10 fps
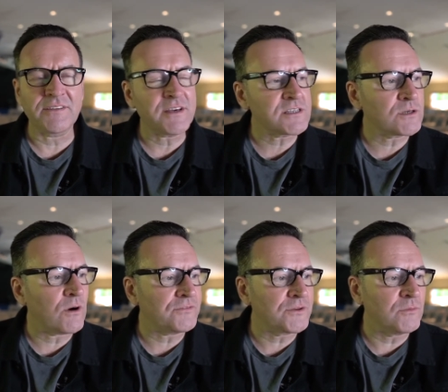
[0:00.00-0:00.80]
I think so
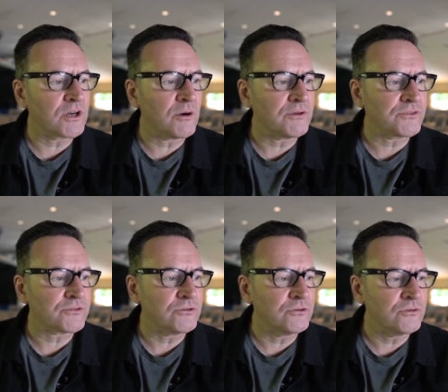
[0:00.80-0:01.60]
often we're going
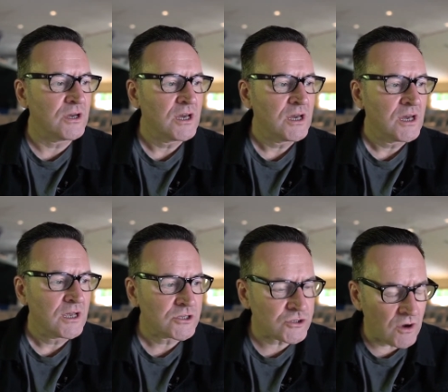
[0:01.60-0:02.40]
through
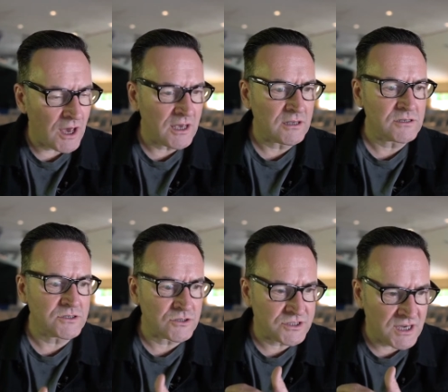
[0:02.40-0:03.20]

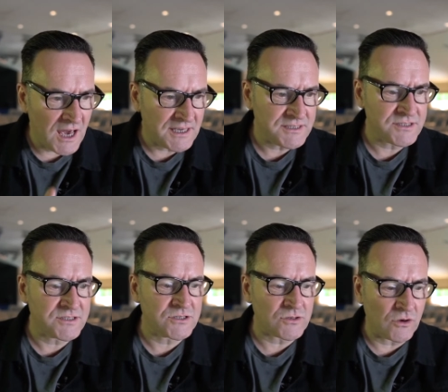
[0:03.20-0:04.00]
trials or
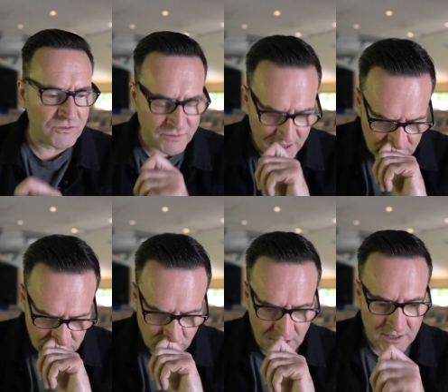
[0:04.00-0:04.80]
tests or
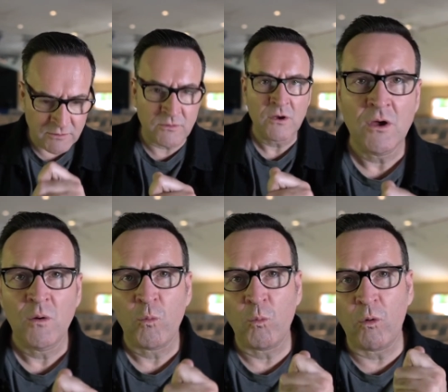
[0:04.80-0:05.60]
things when
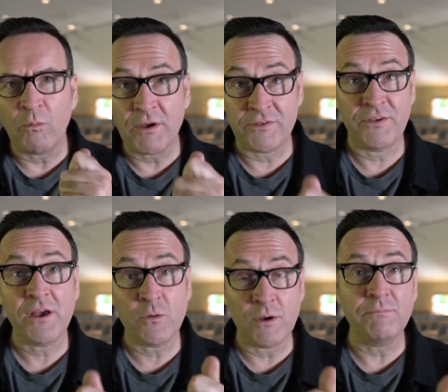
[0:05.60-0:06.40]
what we
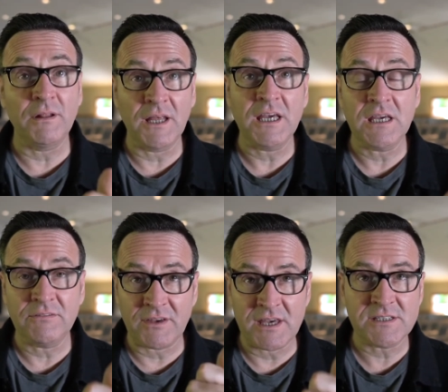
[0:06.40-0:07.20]
think we
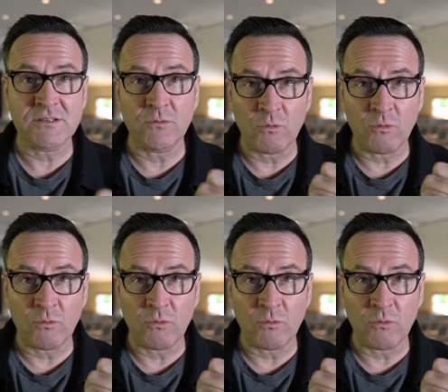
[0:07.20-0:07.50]
believe isn't